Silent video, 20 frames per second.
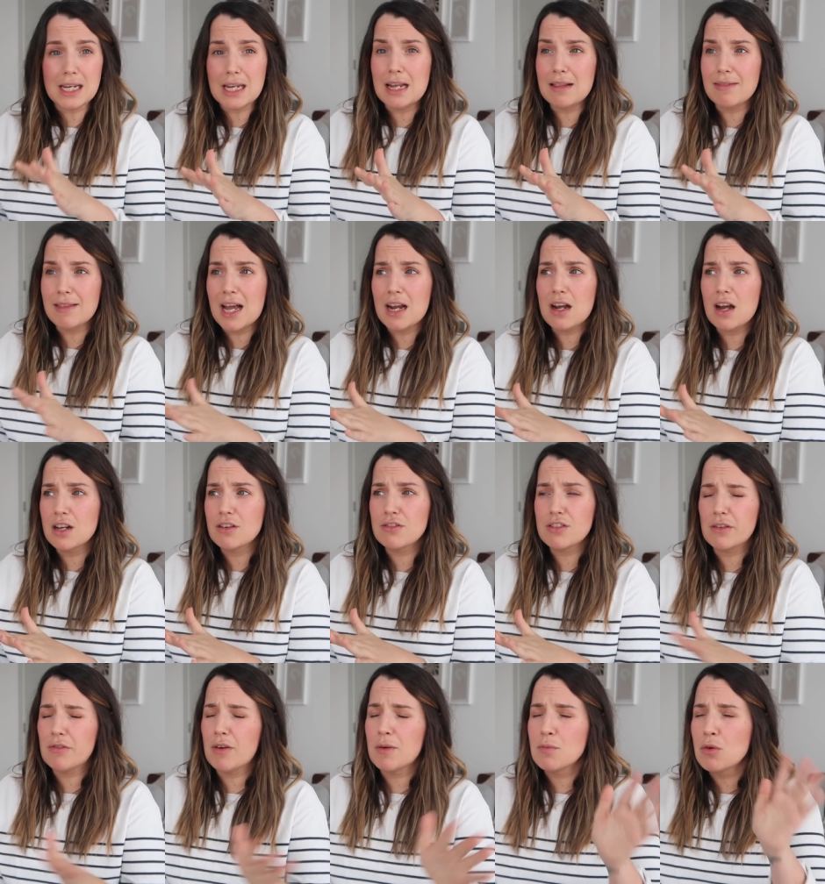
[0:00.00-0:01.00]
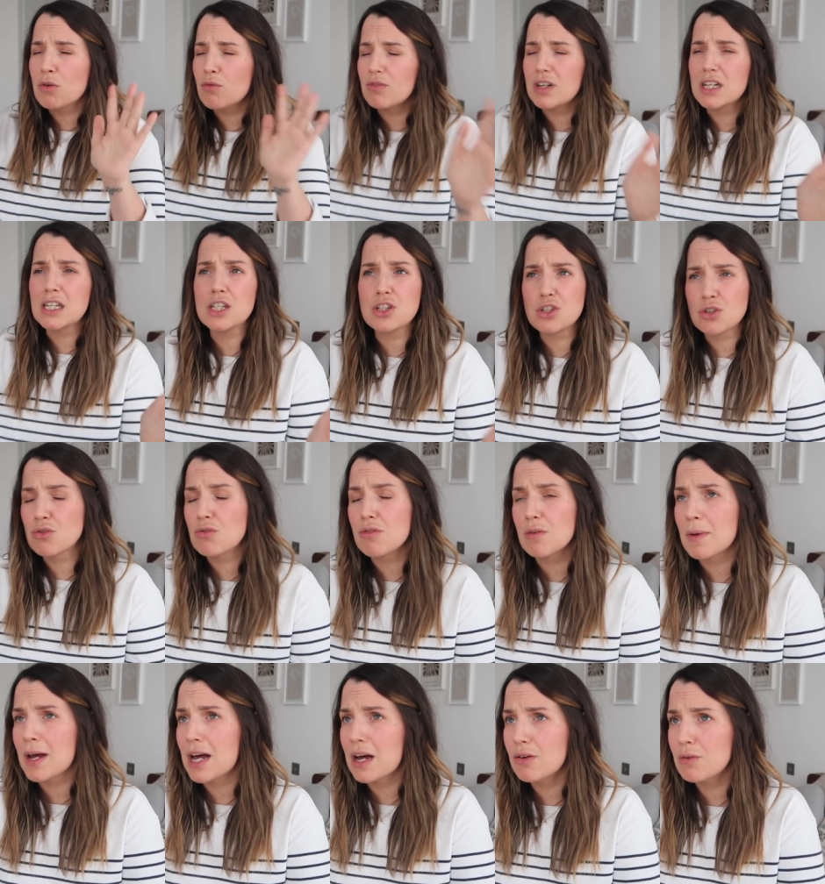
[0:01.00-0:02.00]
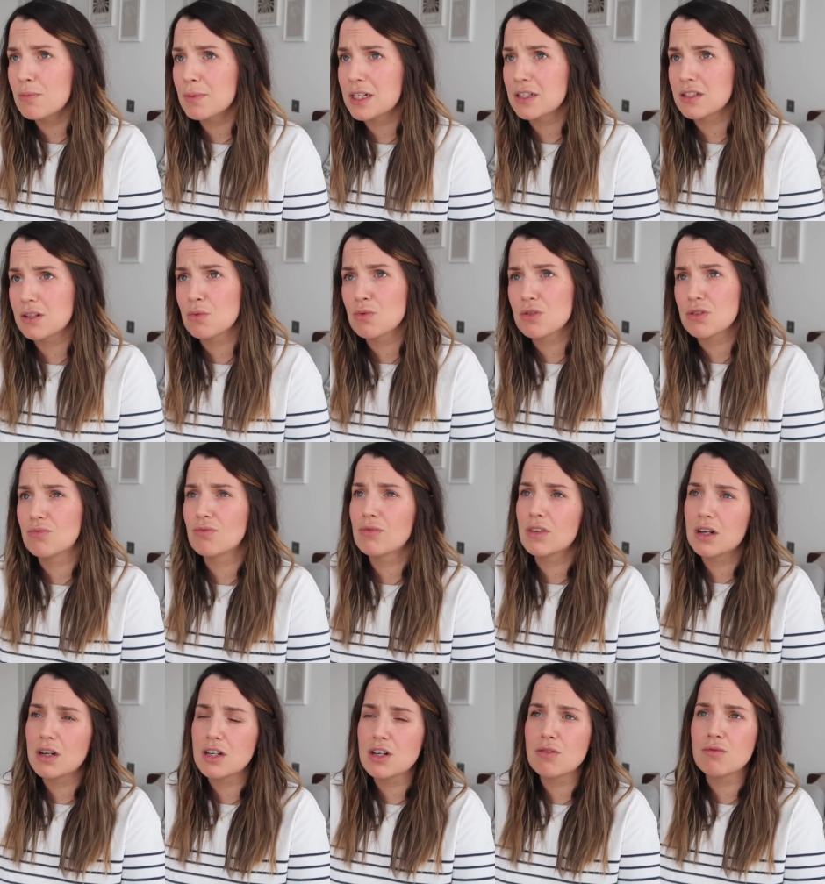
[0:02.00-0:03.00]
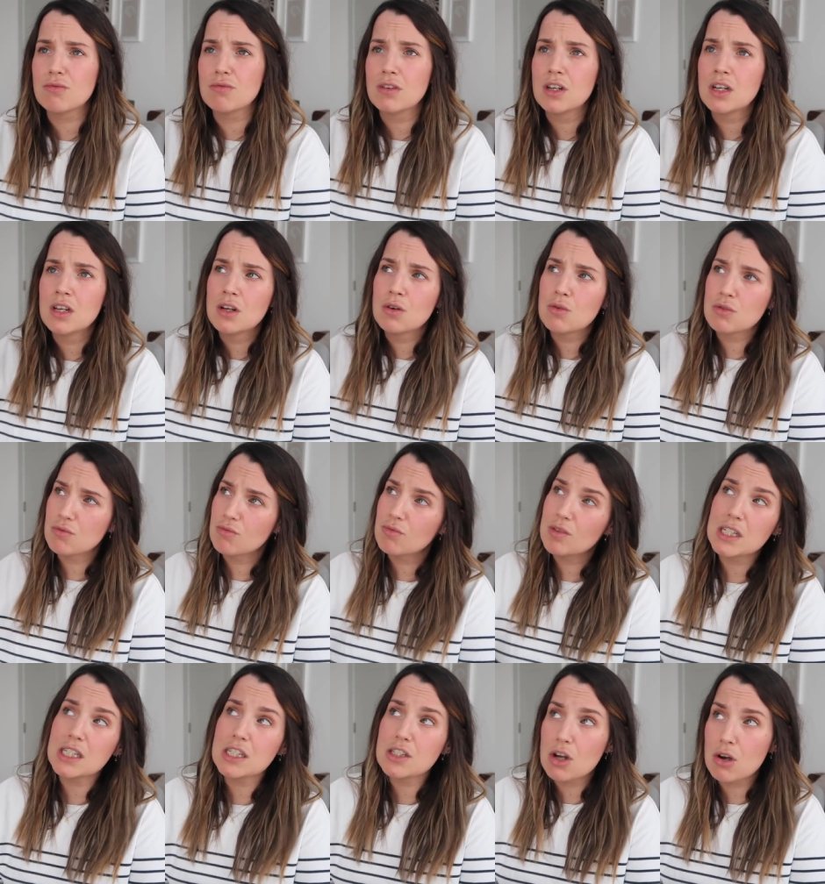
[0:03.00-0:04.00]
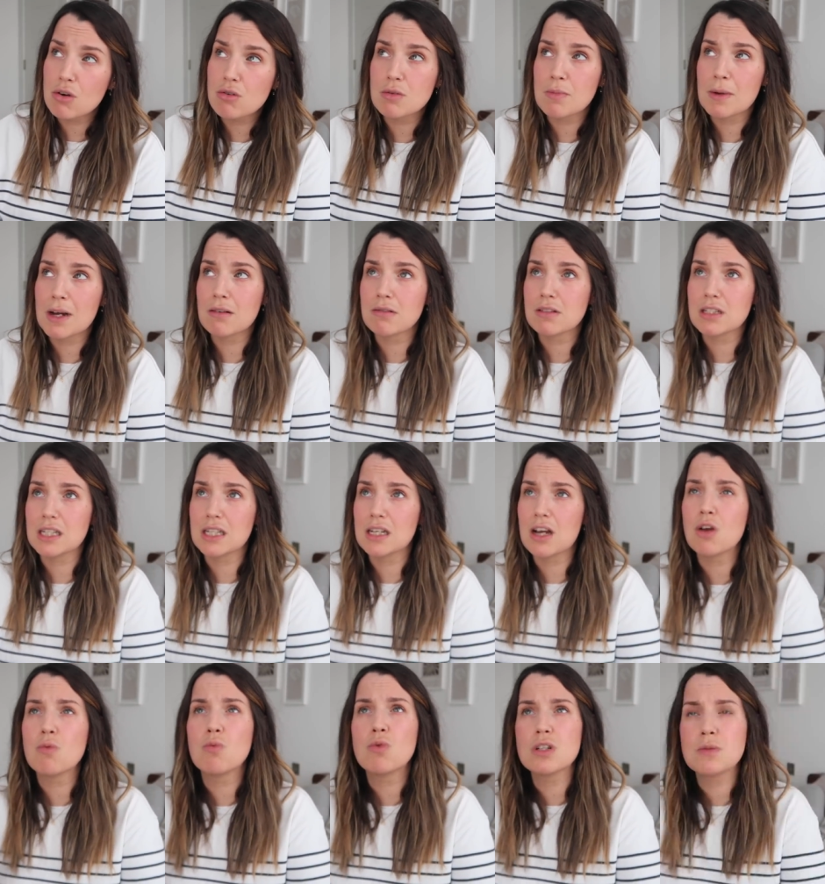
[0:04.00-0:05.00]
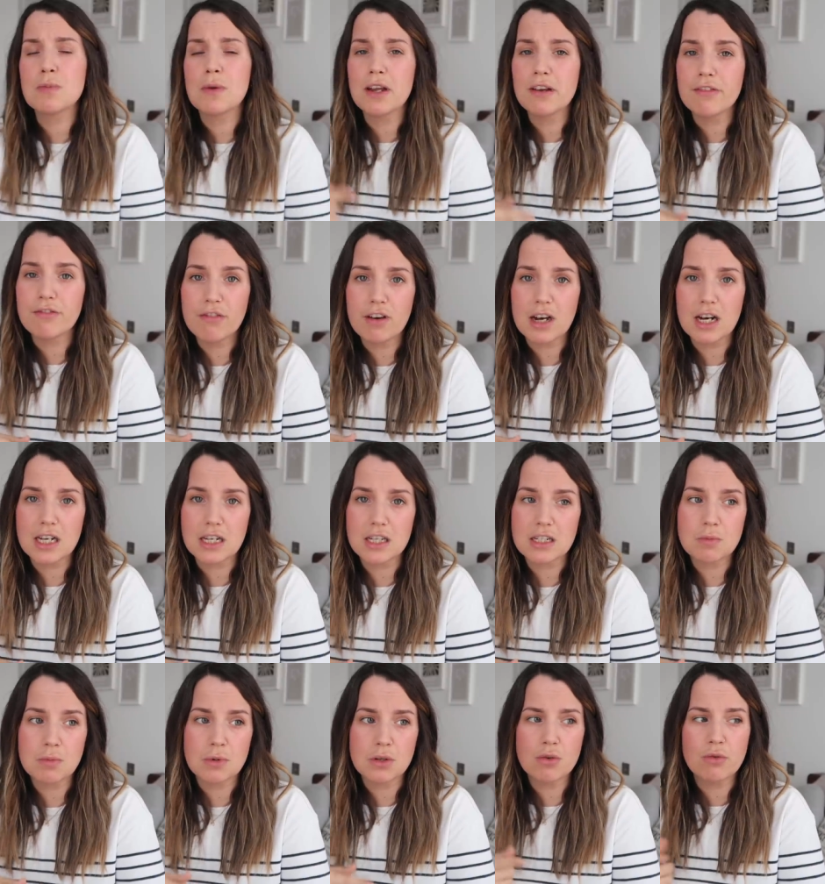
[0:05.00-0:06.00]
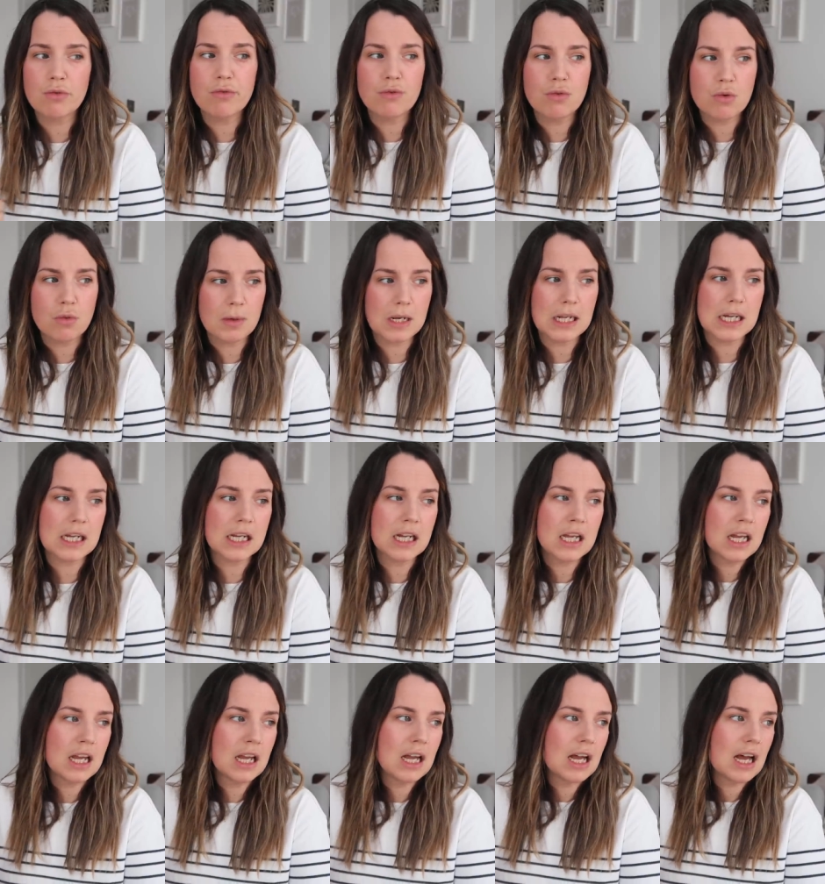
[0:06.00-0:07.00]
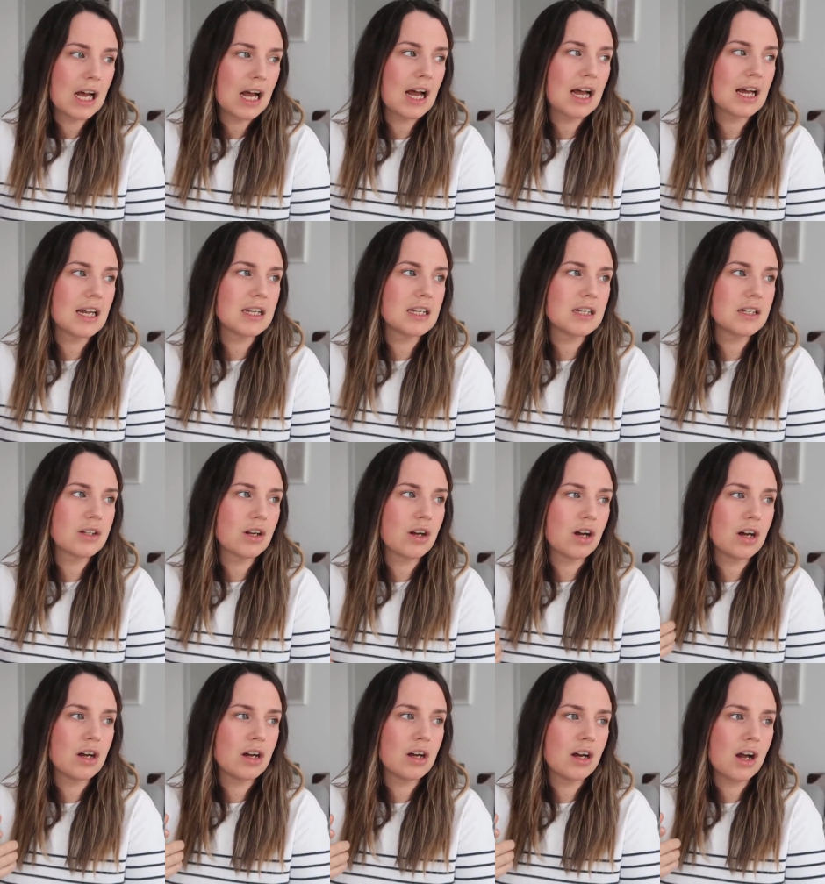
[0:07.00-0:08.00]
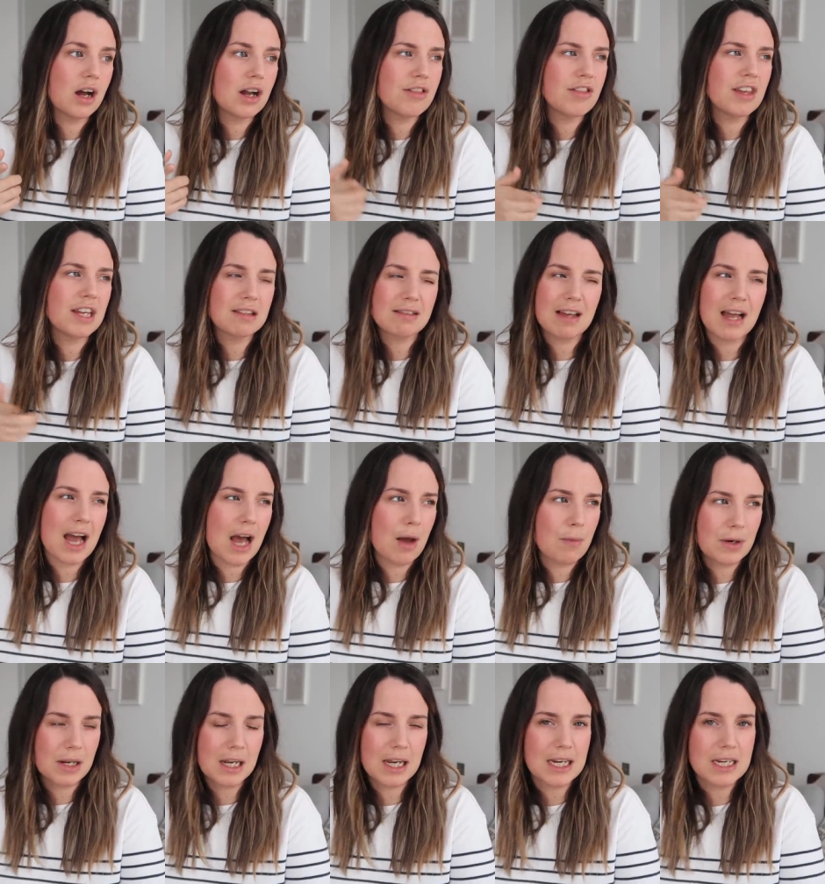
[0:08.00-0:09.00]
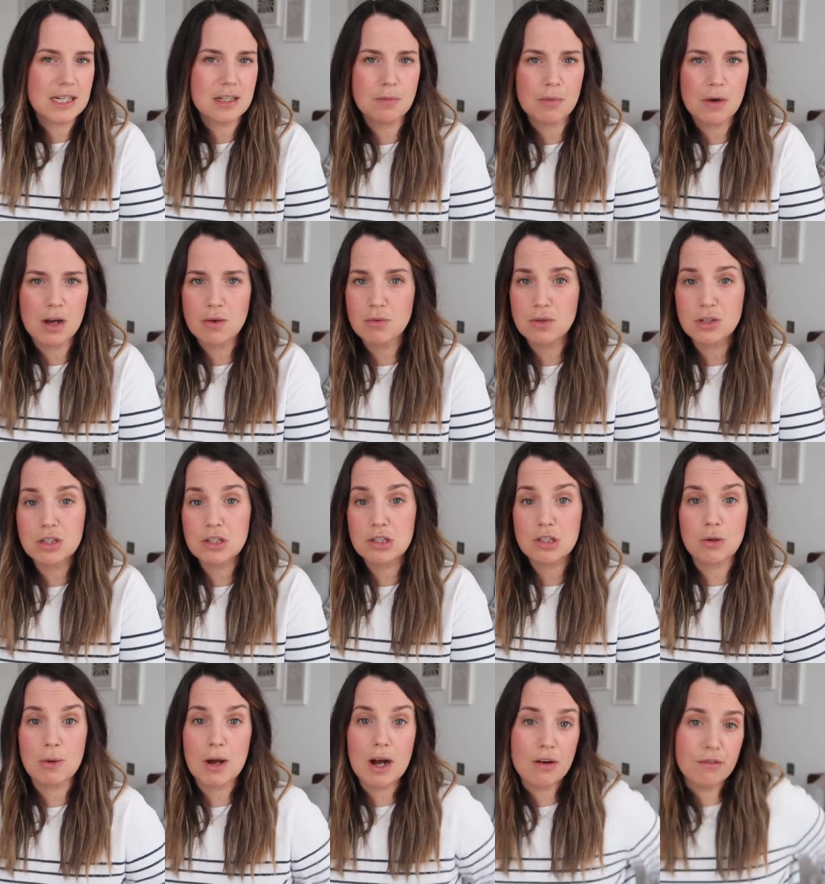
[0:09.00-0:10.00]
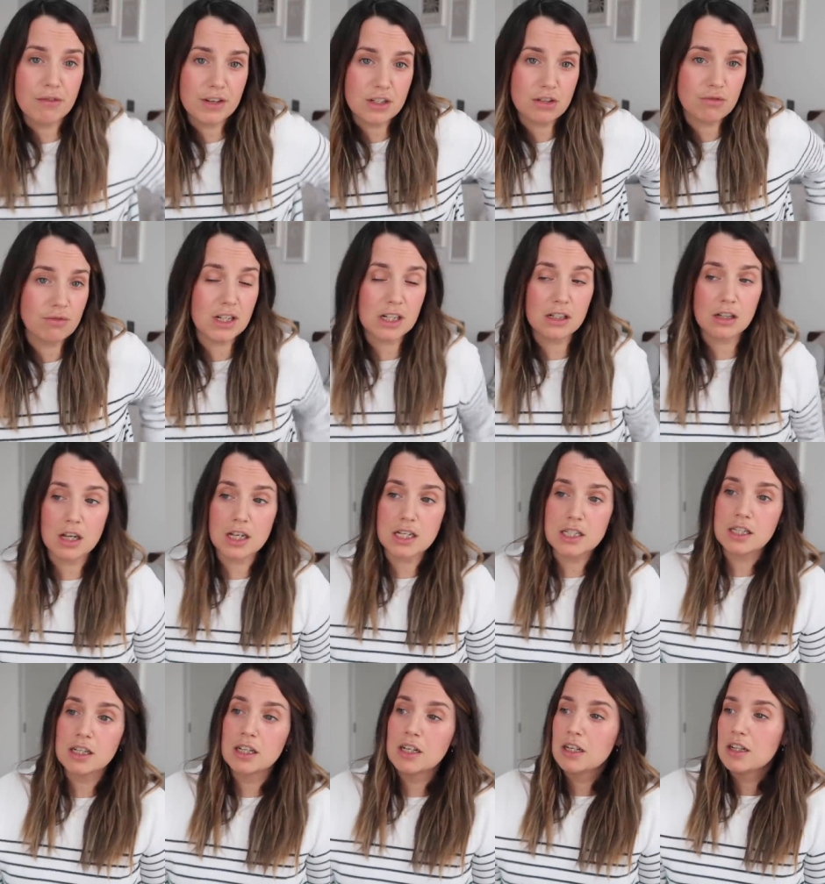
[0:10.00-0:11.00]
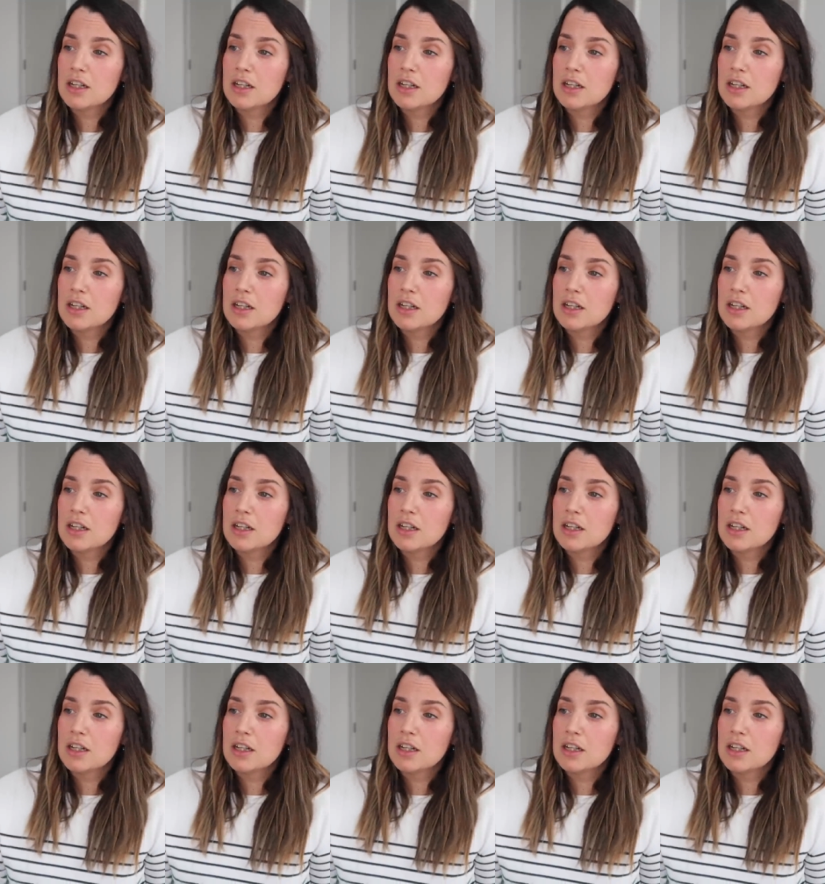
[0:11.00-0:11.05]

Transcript: Again, that kind of stuff I'm not really sure about, because I wasn't really told about it. I was by a friend, but not formally. And I think that happened later, but I was too out of it to realise.